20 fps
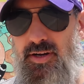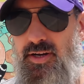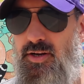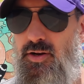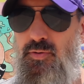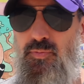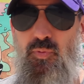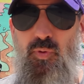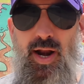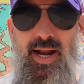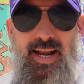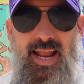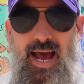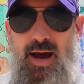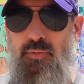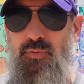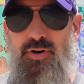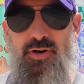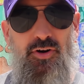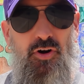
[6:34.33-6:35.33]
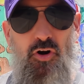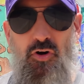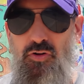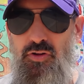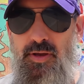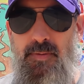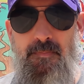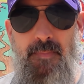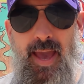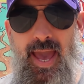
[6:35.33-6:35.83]
You know, right now we're in
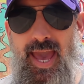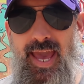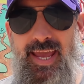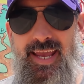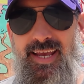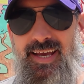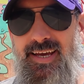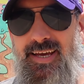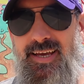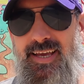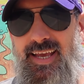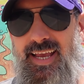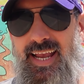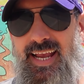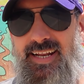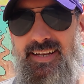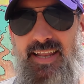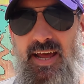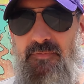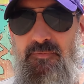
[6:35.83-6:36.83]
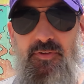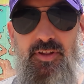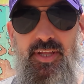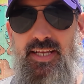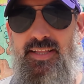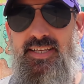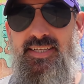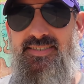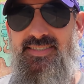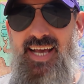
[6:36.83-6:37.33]
early May, and
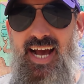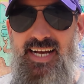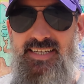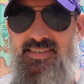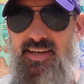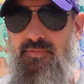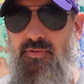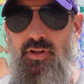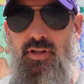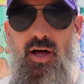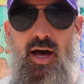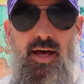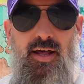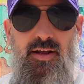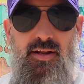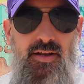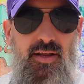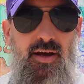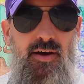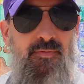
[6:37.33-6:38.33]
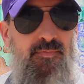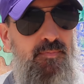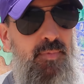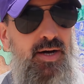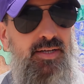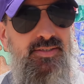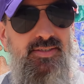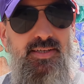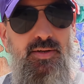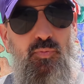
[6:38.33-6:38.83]
definitely these guys have a lot of
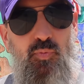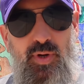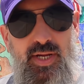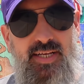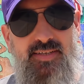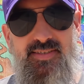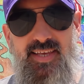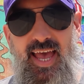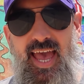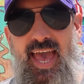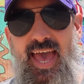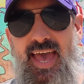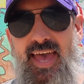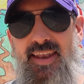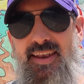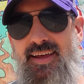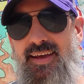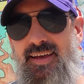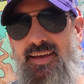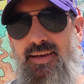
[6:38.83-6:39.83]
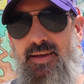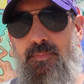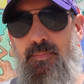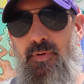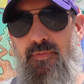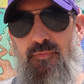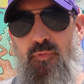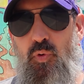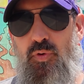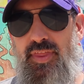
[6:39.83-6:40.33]
months and weeks ahead
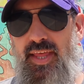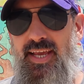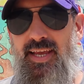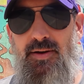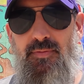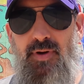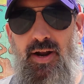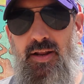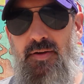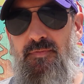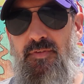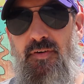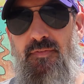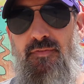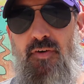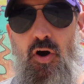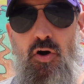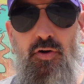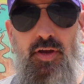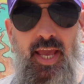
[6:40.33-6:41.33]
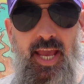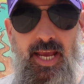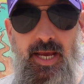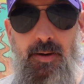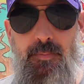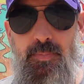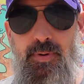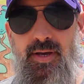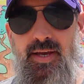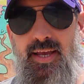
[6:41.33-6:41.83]
before they get ready for fall
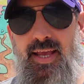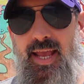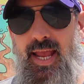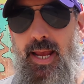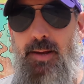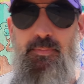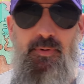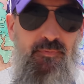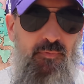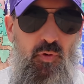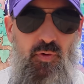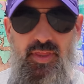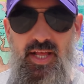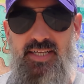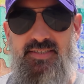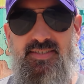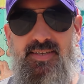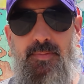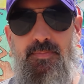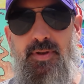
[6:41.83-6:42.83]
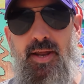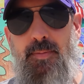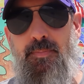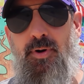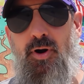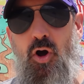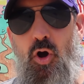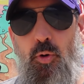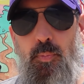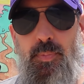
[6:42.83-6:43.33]
camp and before that
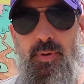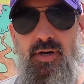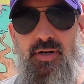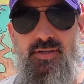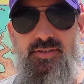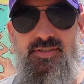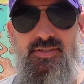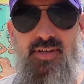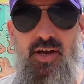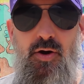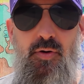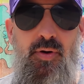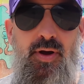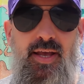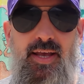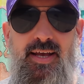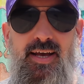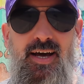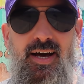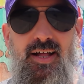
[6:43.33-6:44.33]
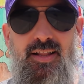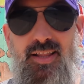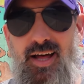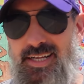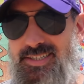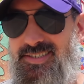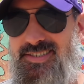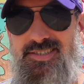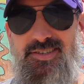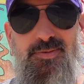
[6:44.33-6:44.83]
September opener. So a
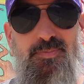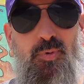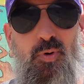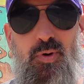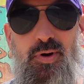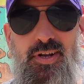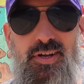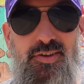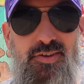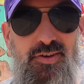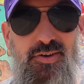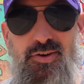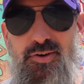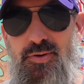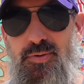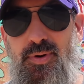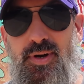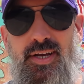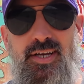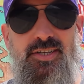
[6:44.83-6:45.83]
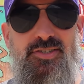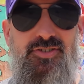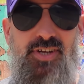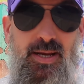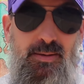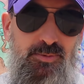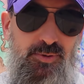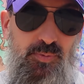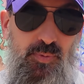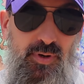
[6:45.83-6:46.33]
lot still more to do.
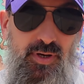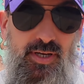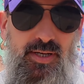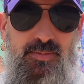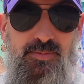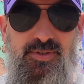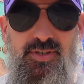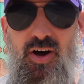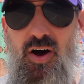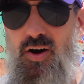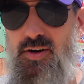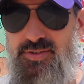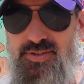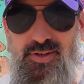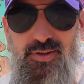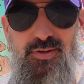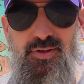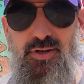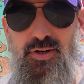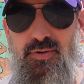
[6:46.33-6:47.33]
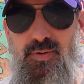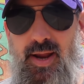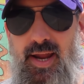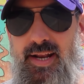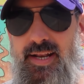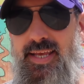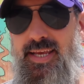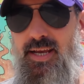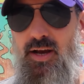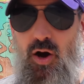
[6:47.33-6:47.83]
James Williams also looked
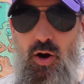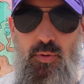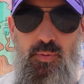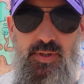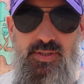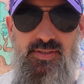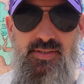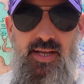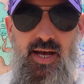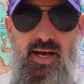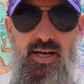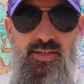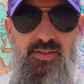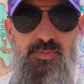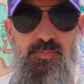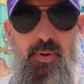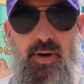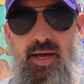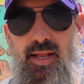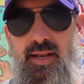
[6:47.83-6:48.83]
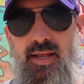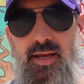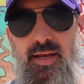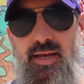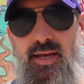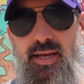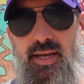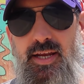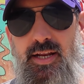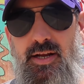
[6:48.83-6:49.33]
great. He always does, but
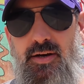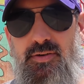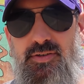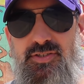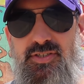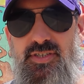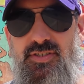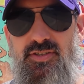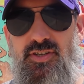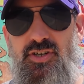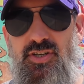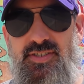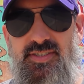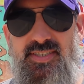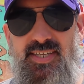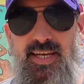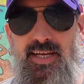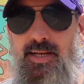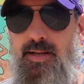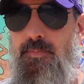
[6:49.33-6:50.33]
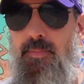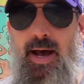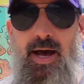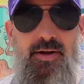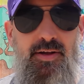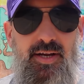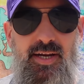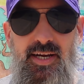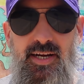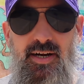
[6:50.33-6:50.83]
you know, it's just good seeing him
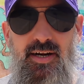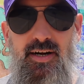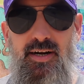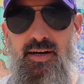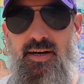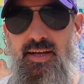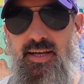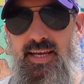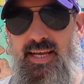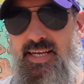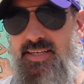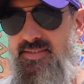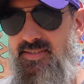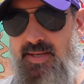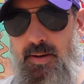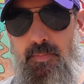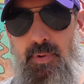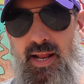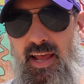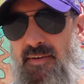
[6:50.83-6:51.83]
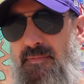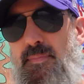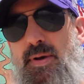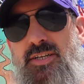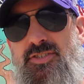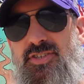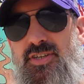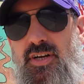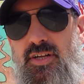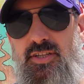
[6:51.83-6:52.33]
out here. He's somebody I've
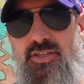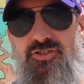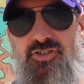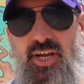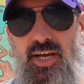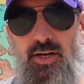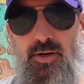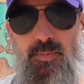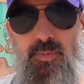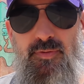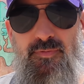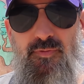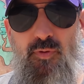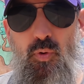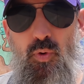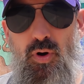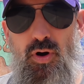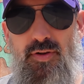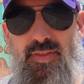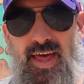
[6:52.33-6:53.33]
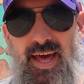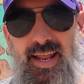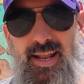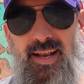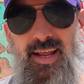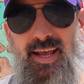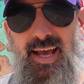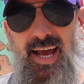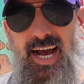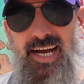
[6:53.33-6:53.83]
mentioned on the channel before that
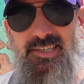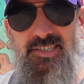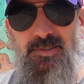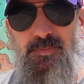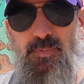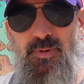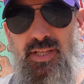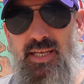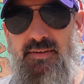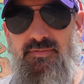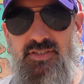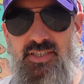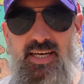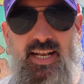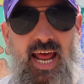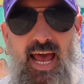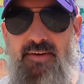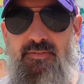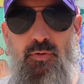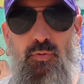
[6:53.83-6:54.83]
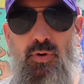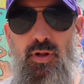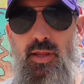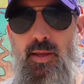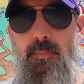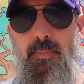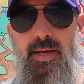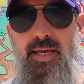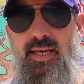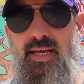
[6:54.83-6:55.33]
I just believe is going to have a
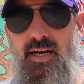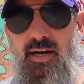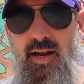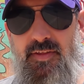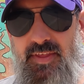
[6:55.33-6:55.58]
really big year.